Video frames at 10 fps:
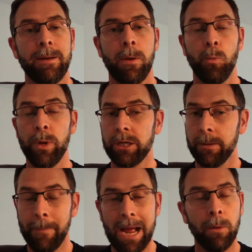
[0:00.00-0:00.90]
And we
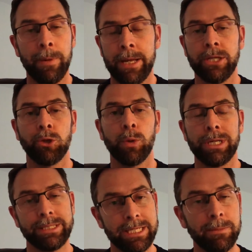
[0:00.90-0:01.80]
could palpate
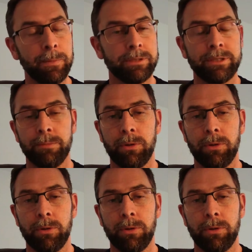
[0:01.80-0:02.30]
quite deep into the